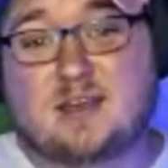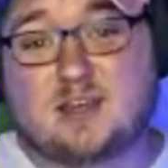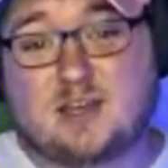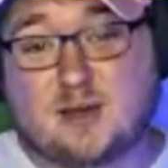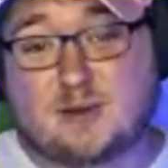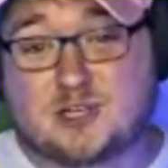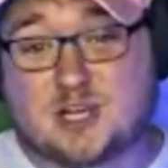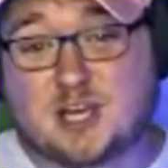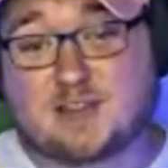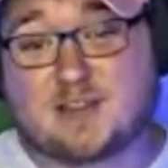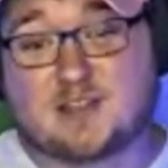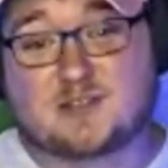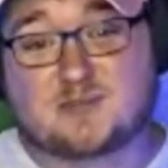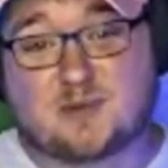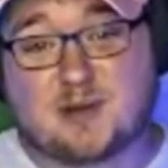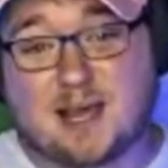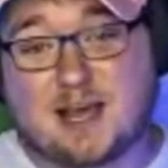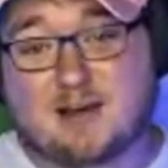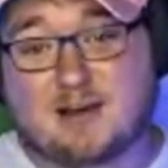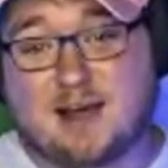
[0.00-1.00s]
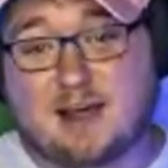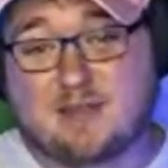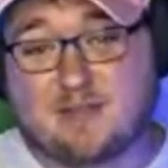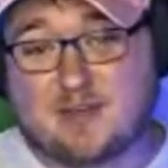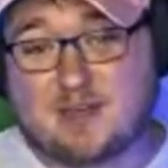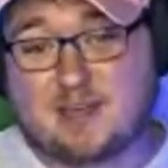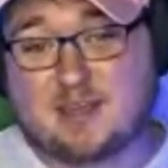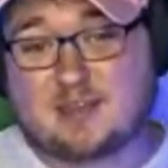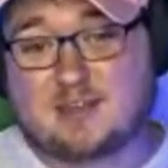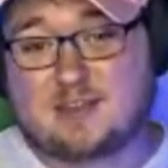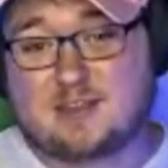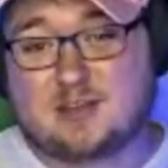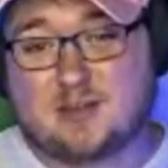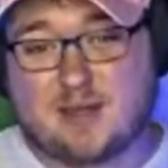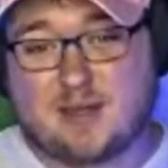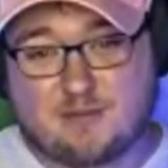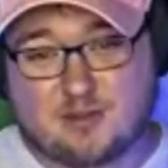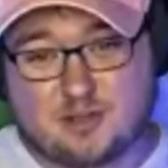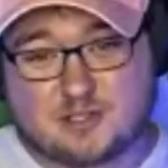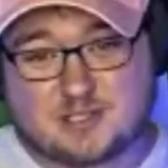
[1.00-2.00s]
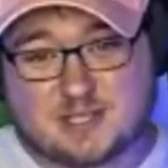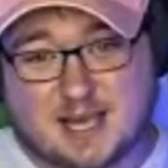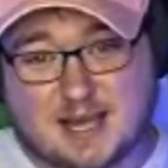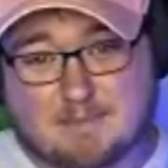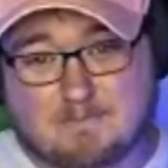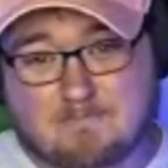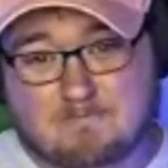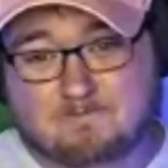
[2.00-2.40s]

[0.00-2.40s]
go check this one out. I think you'll have a good time.